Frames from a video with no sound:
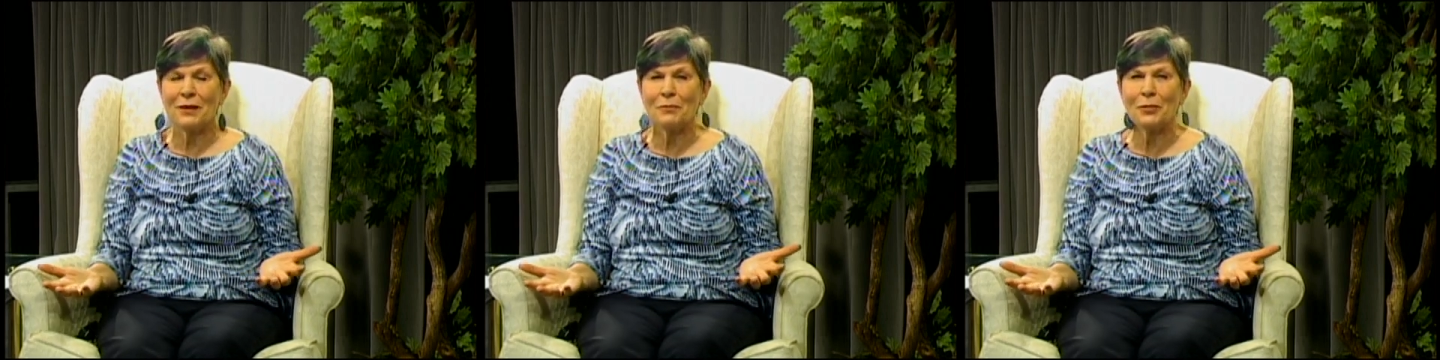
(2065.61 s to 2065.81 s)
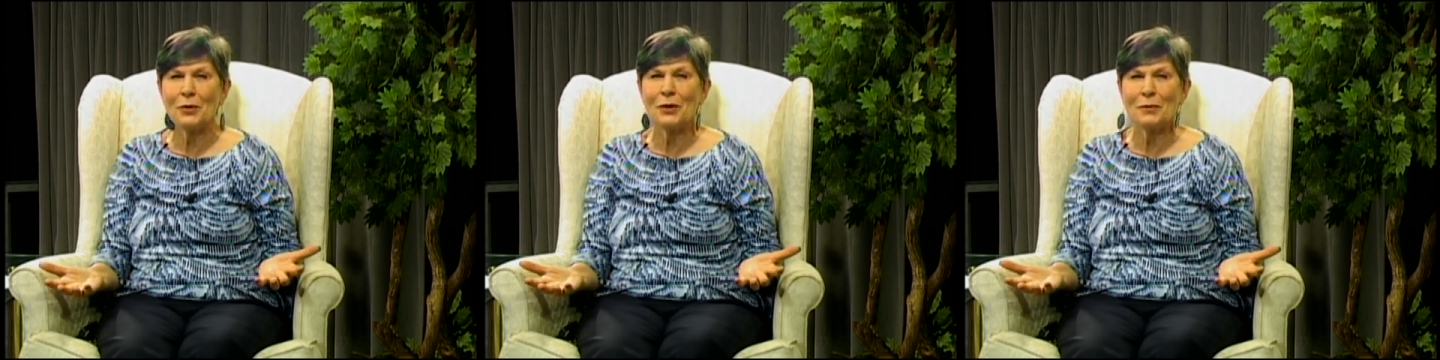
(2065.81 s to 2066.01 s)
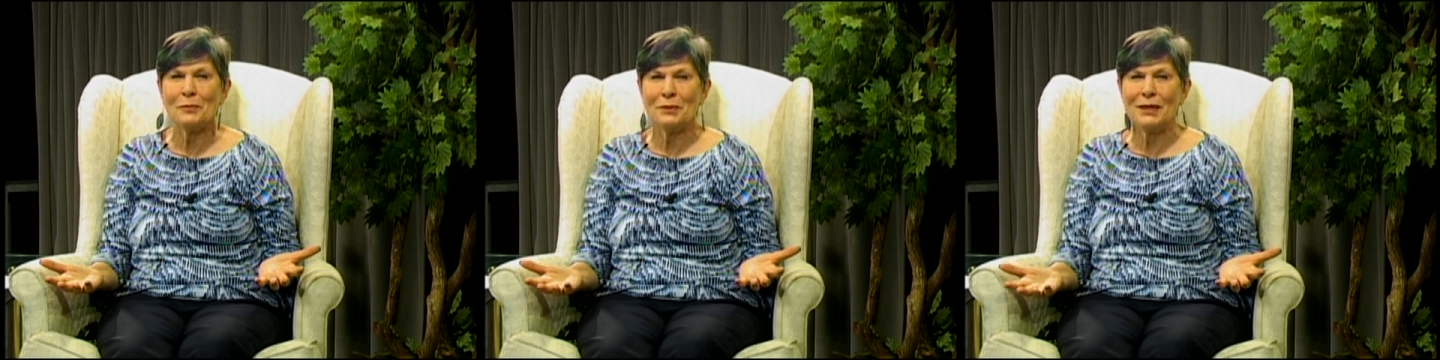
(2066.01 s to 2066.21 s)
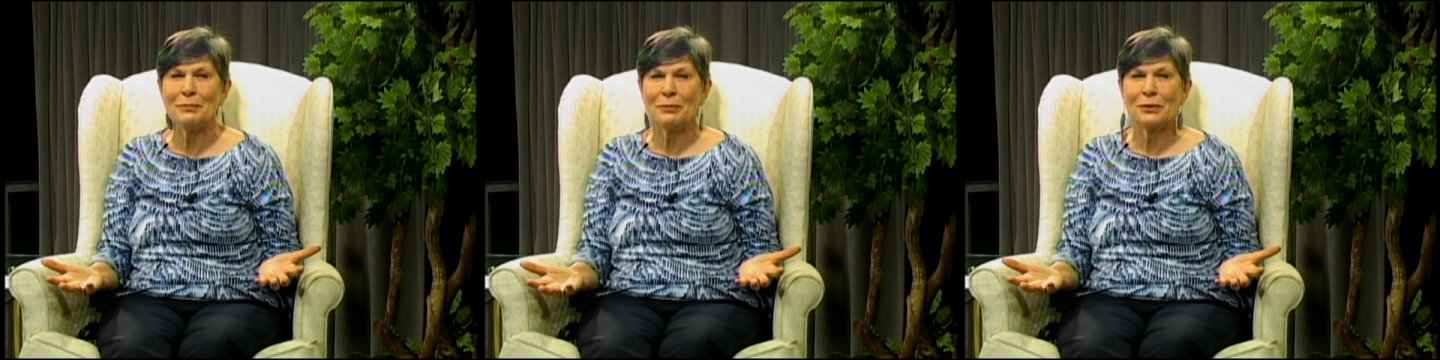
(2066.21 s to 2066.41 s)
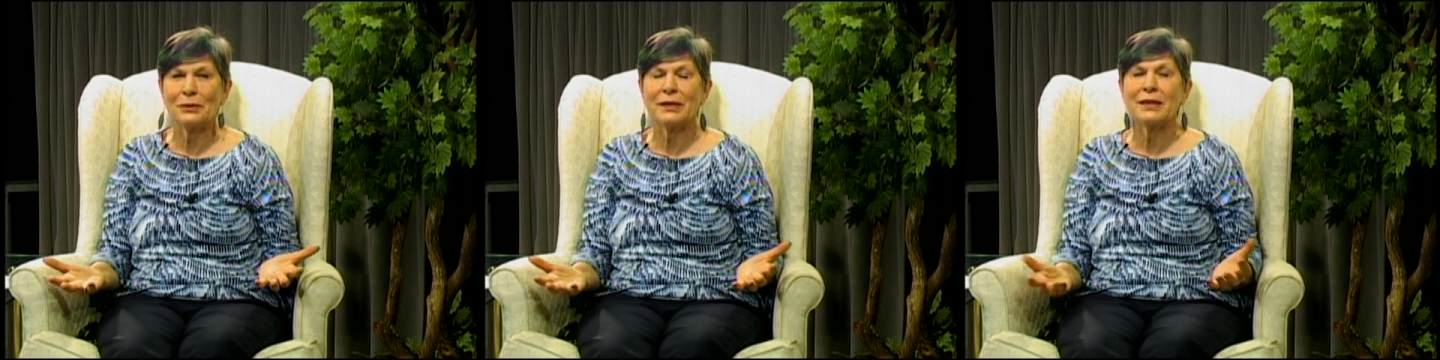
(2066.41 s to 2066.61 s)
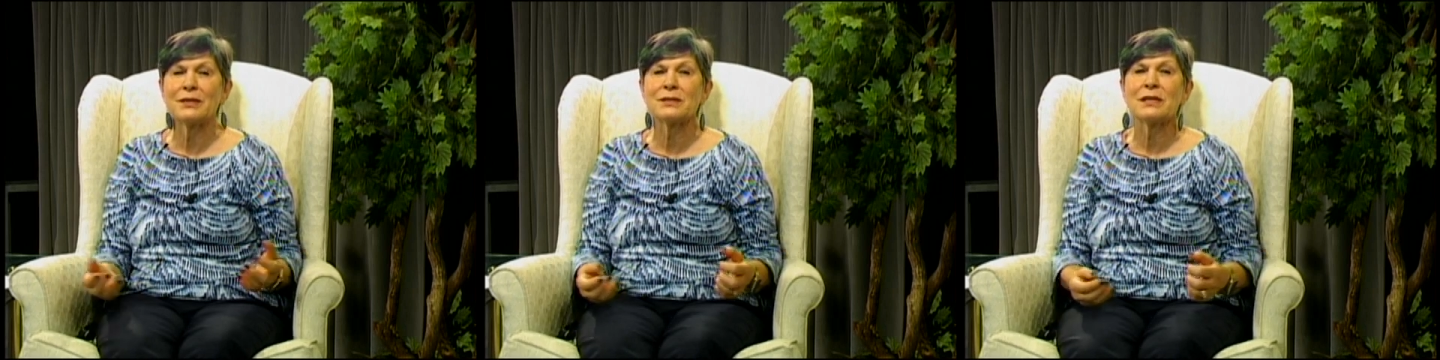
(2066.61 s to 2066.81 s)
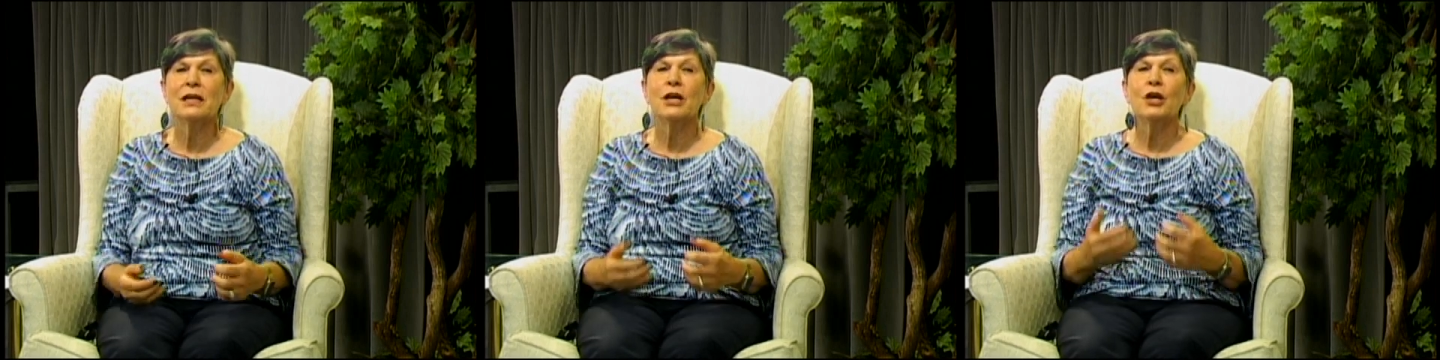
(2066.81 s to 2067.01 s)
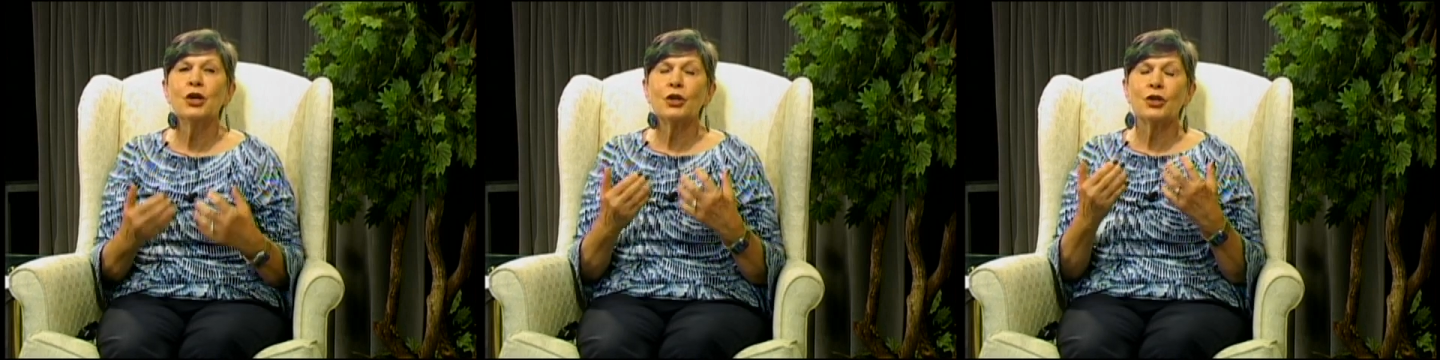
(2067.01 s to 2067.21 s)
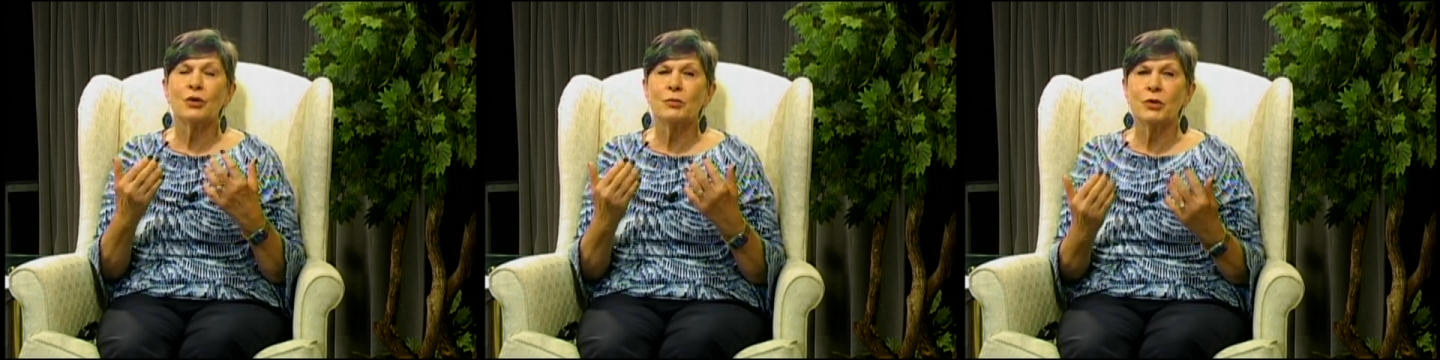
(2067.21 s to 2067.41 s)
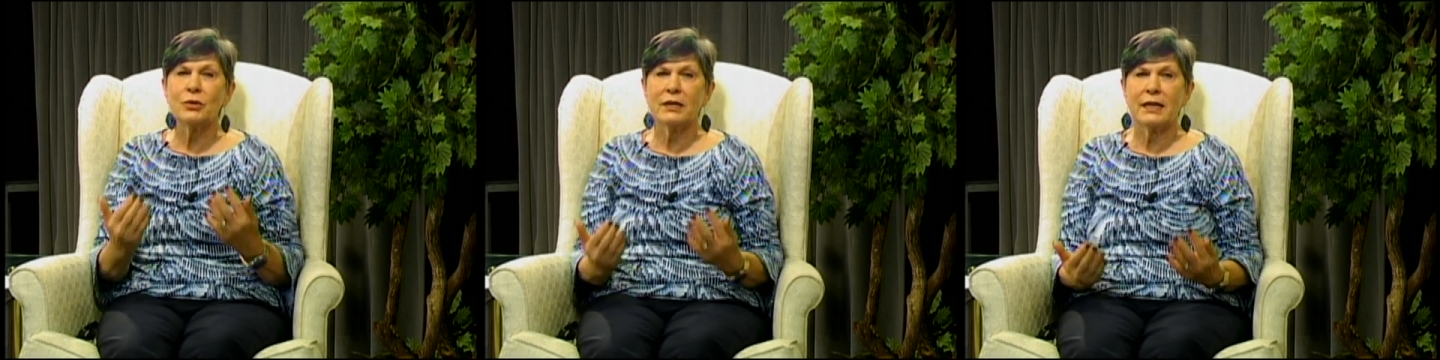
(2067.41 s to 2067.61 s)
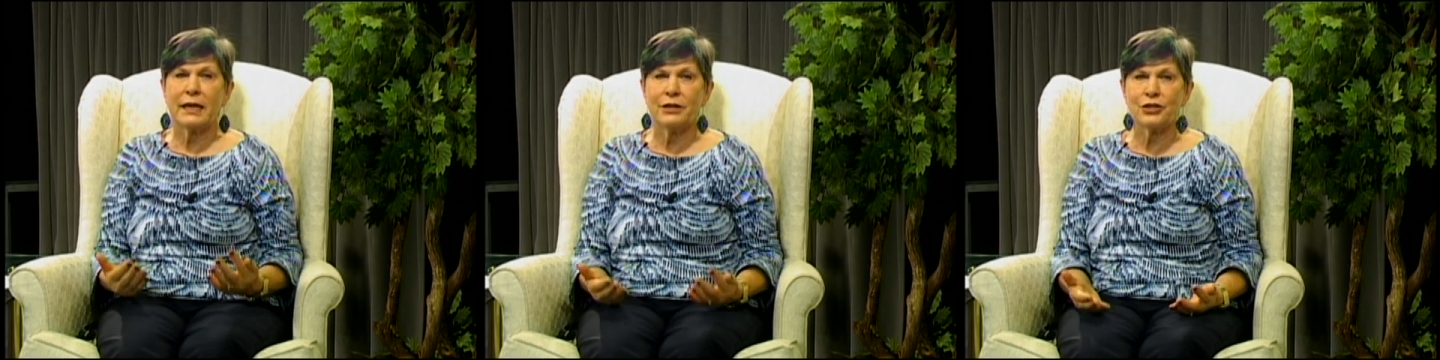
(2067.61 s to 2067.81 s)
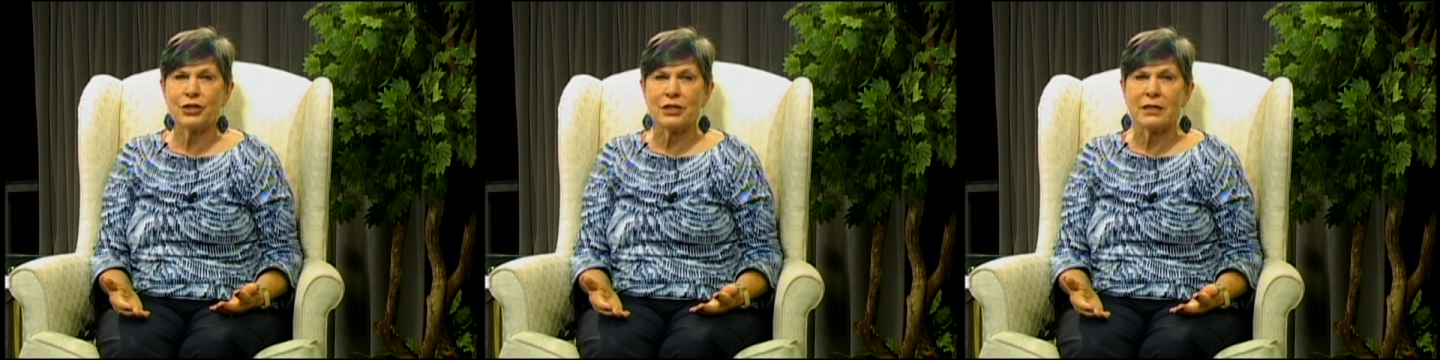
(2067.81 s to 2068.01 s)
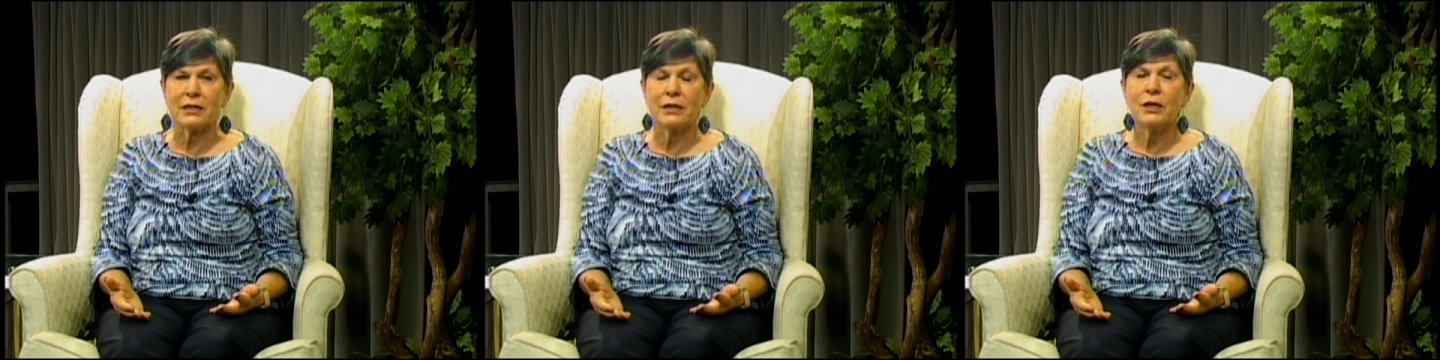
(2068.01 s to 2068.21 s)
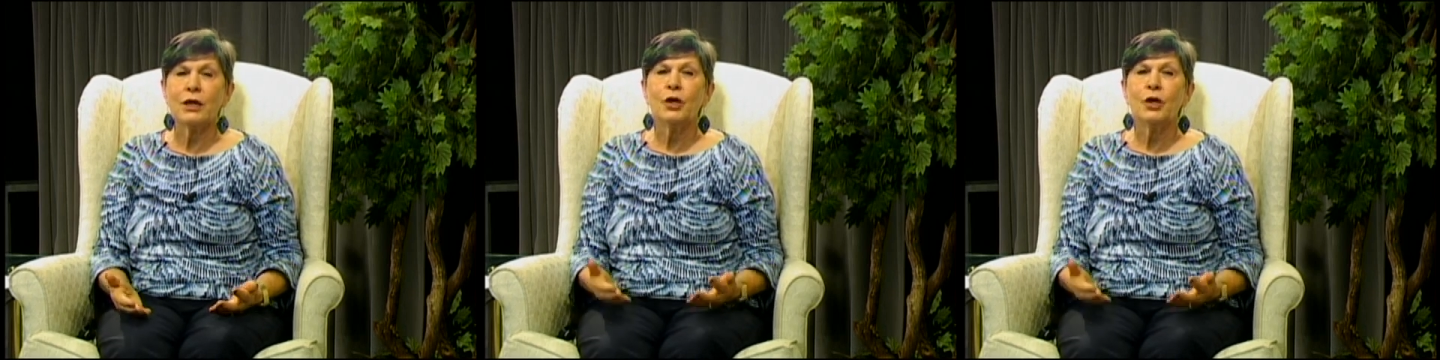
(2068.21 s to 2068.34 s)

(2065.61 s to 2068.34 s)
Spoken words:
important people is communication.